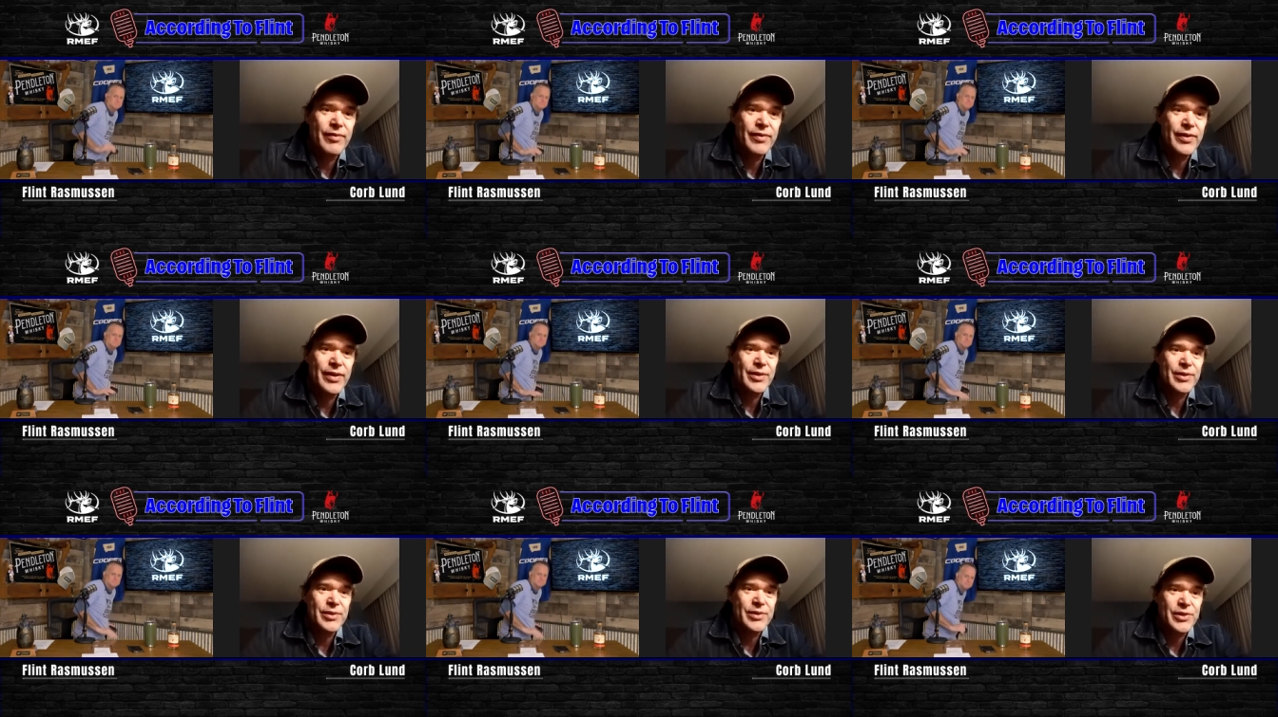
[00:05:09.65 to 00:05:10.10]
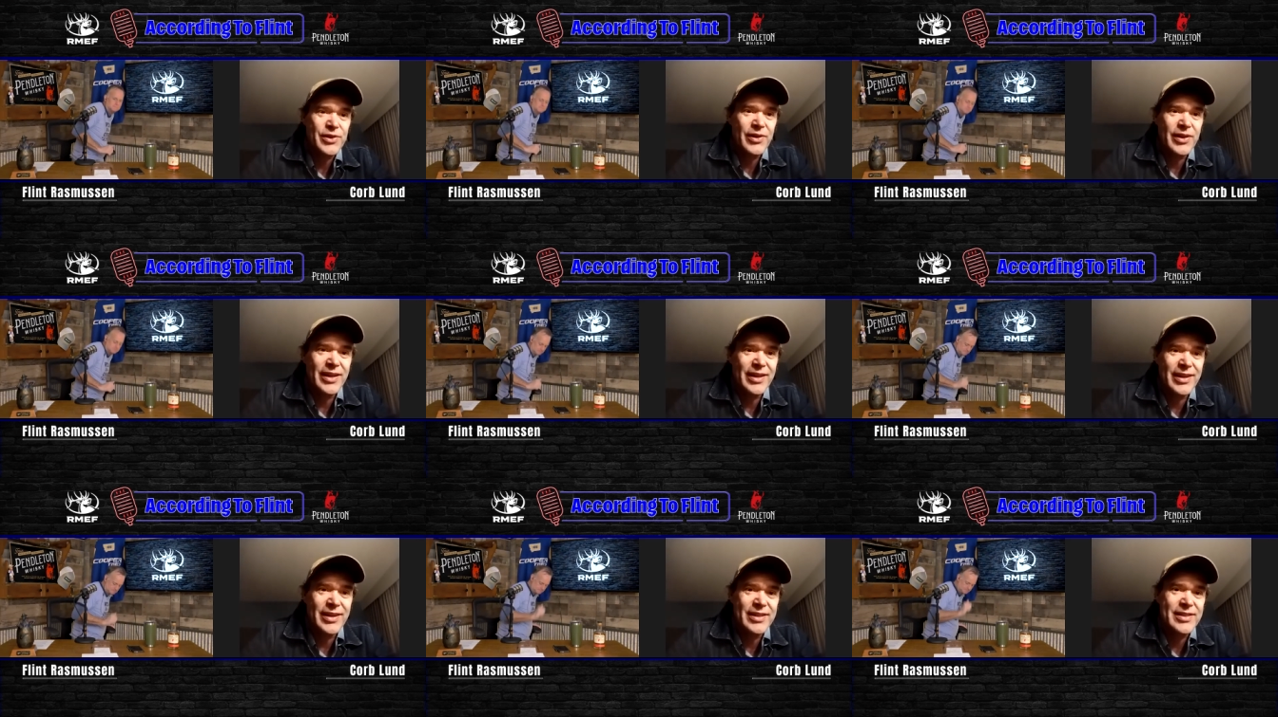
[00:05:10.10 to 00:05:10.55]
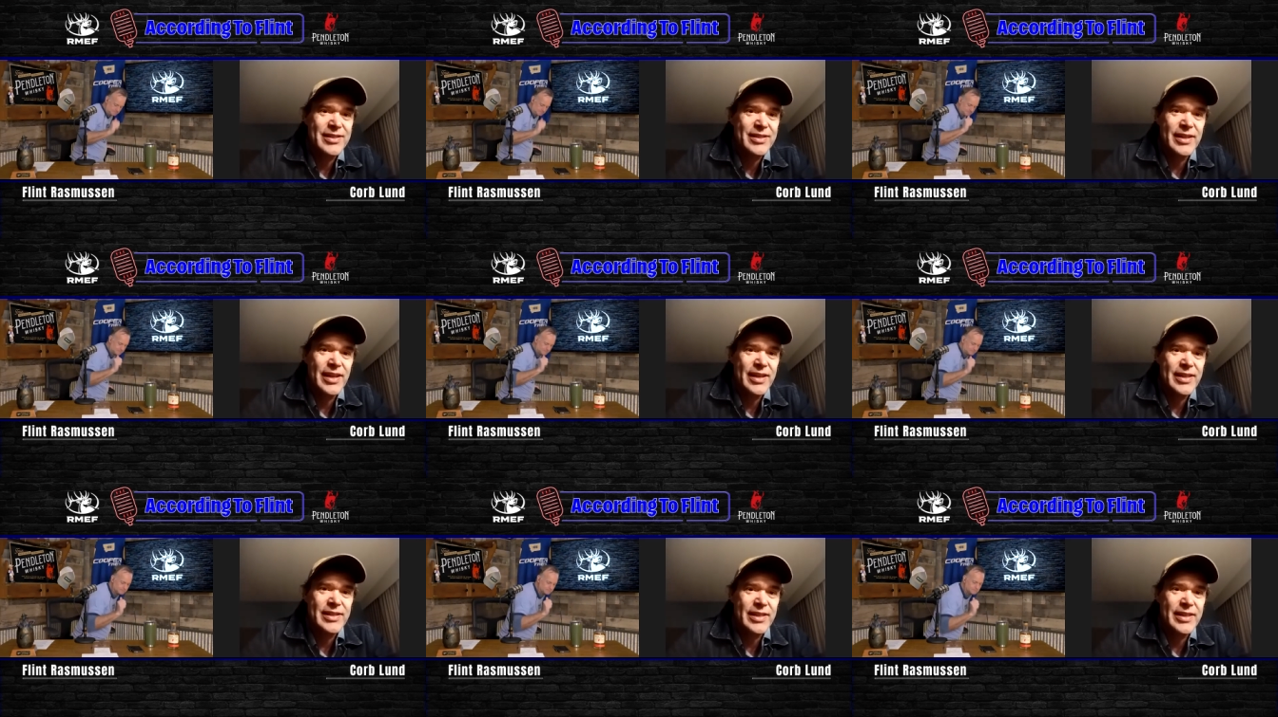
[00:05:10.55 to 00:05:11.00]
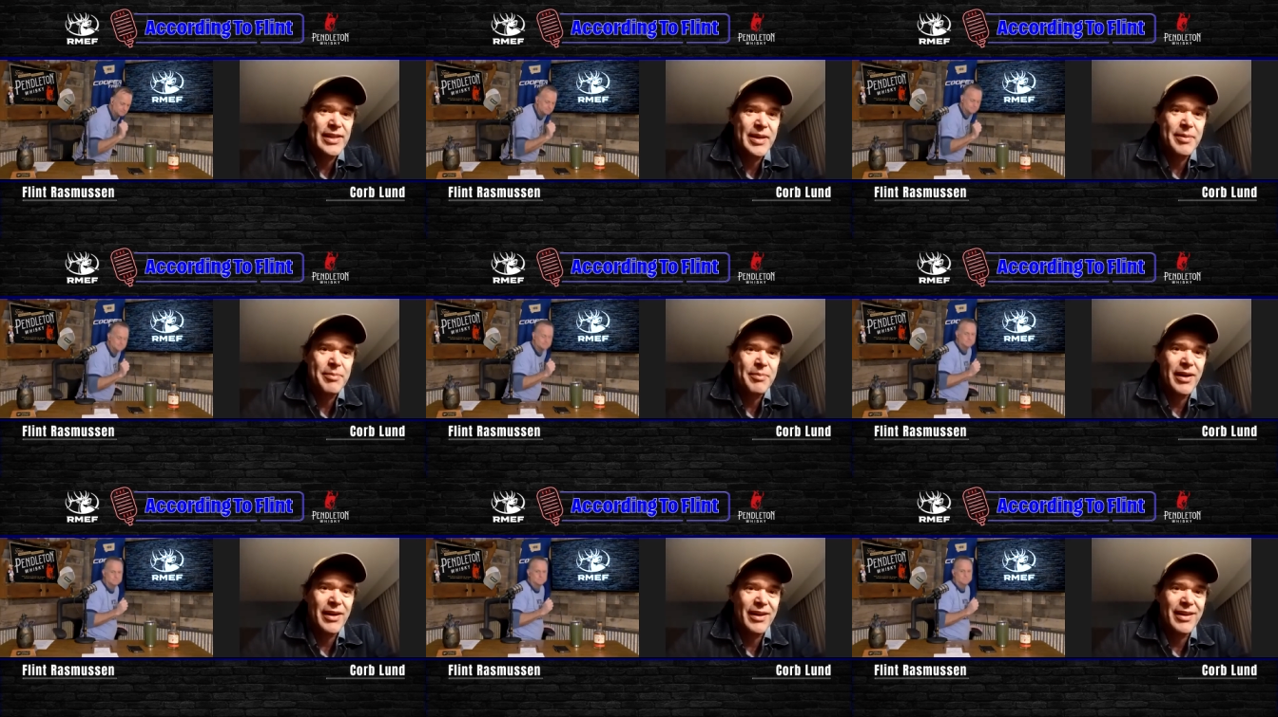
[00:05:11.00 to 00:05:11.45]
a video screen. It's it's a
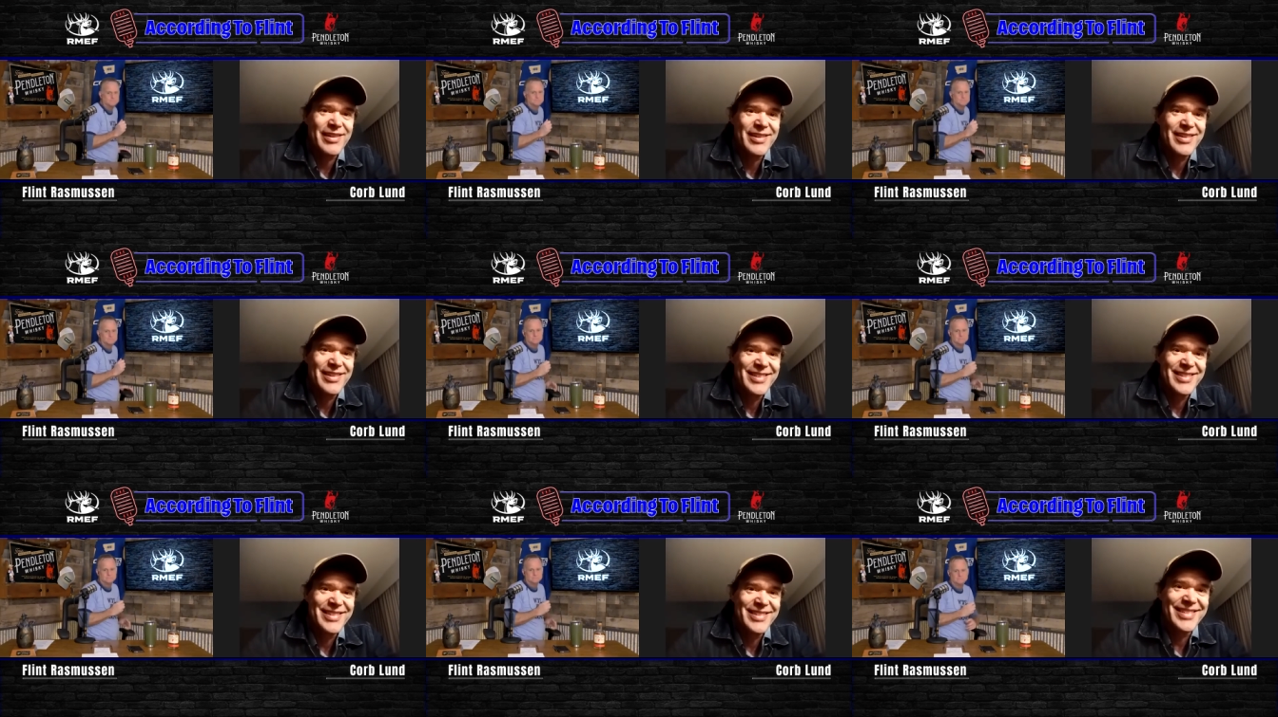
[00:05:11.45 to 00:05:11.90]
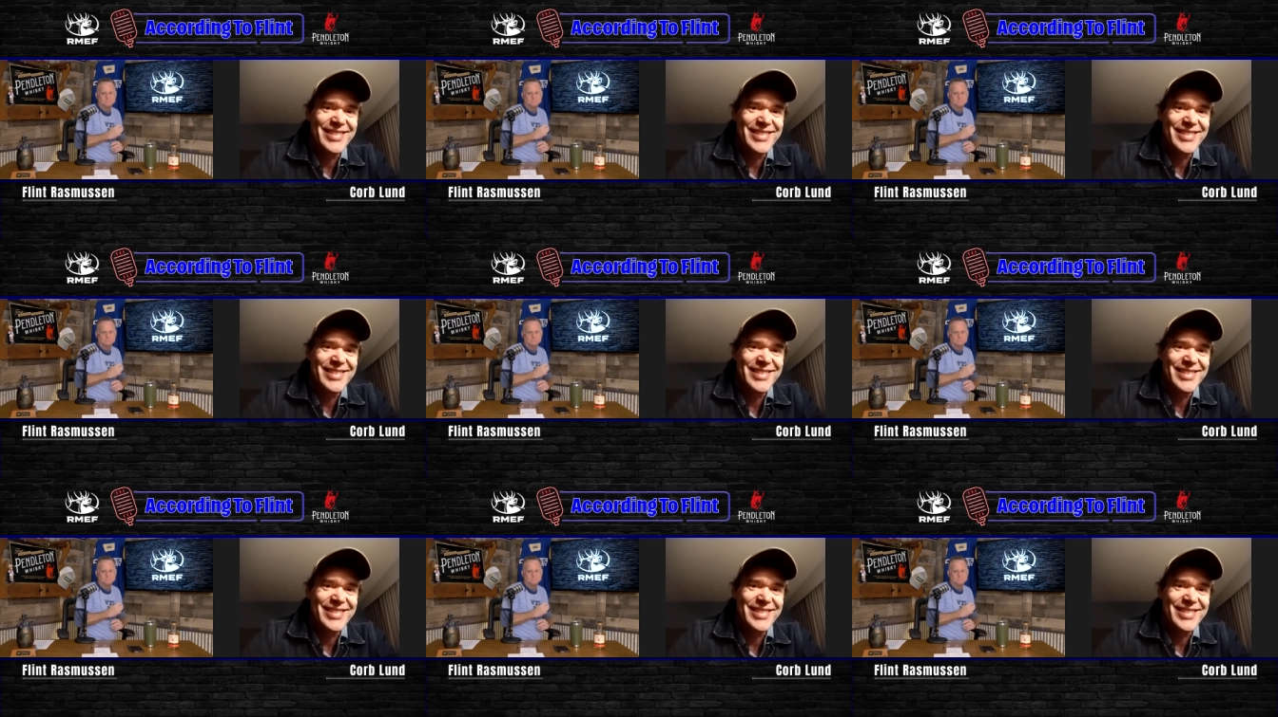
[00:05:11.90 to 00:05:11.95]
nightmare.